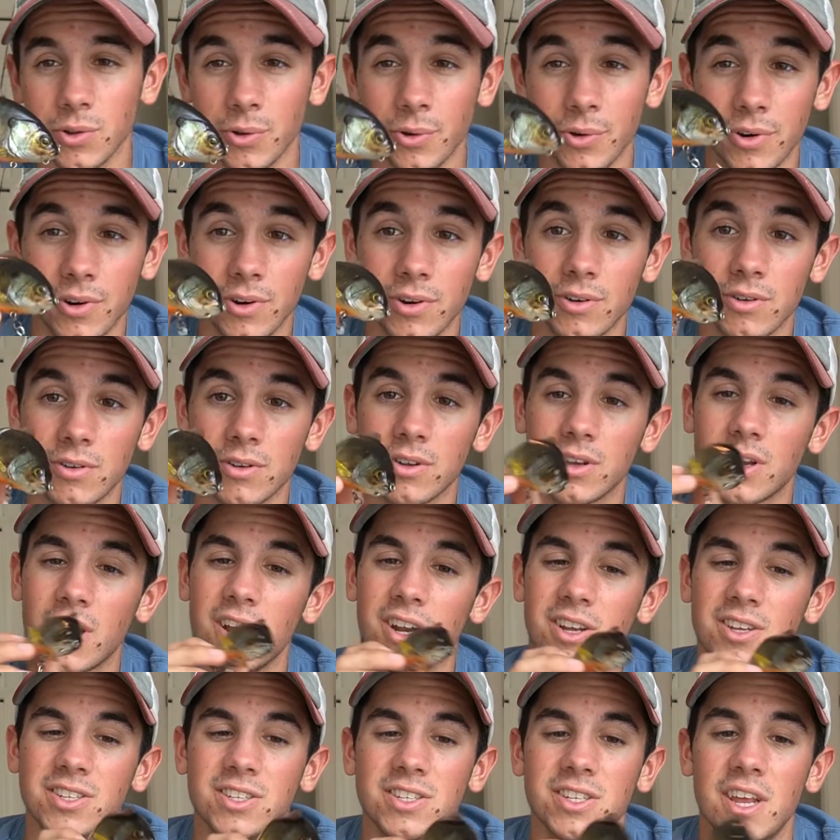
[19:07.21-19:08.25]
lure
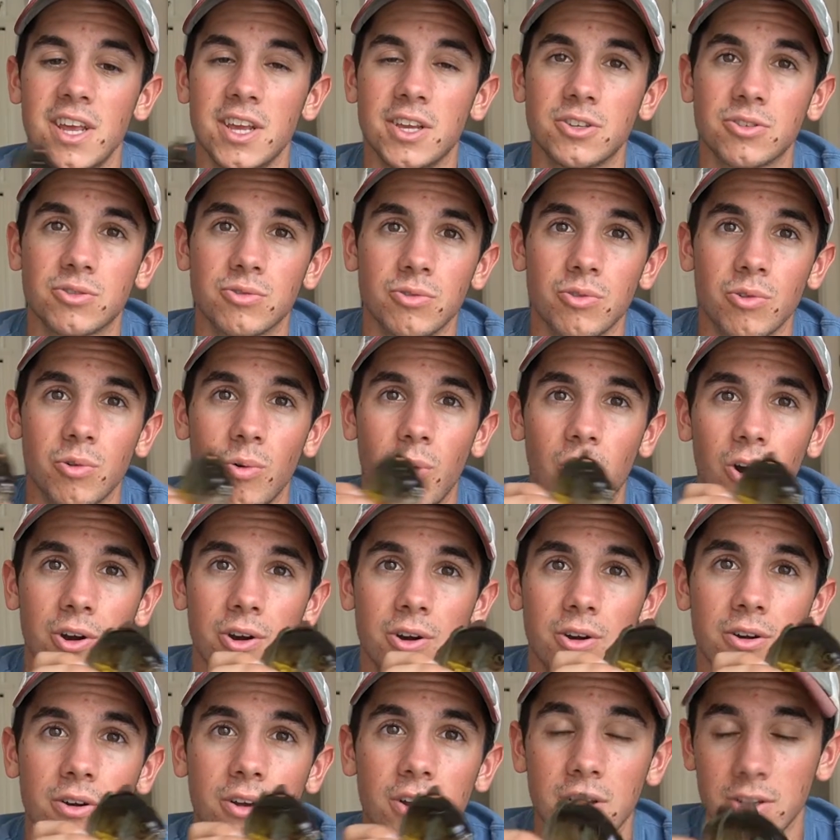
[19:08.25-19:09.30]
kind of snakes through the
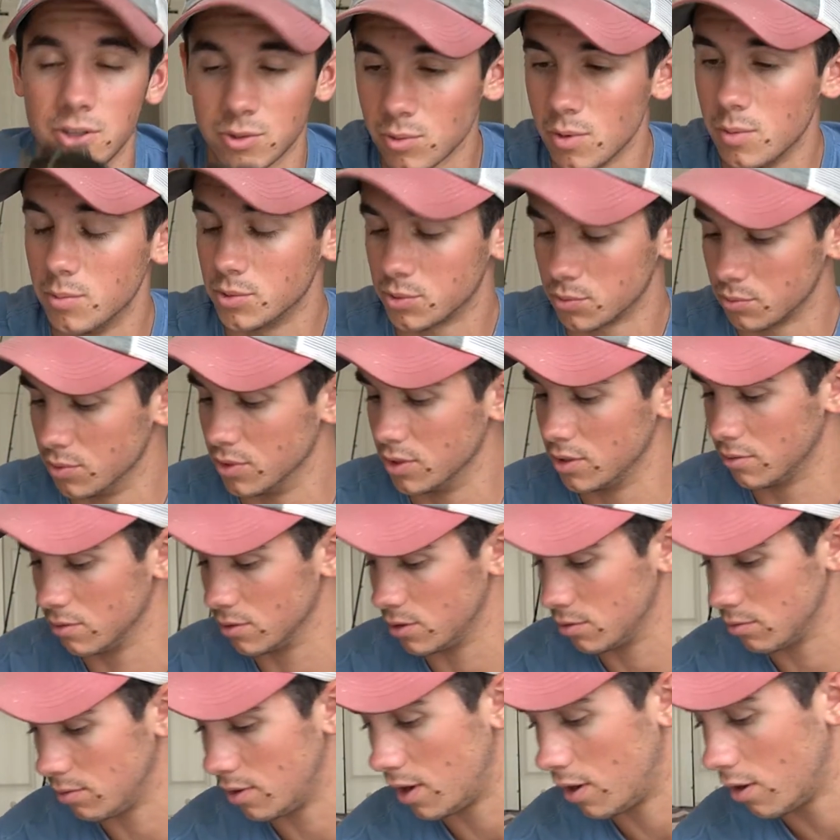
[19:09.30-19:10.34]
water. It swims really,
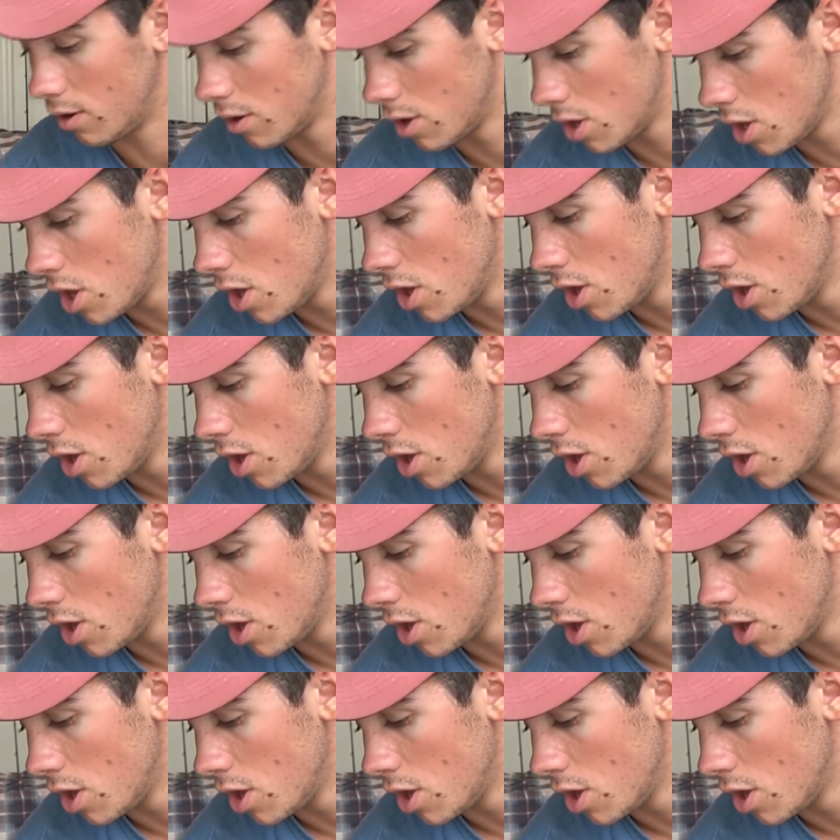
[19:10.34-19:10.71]
really well.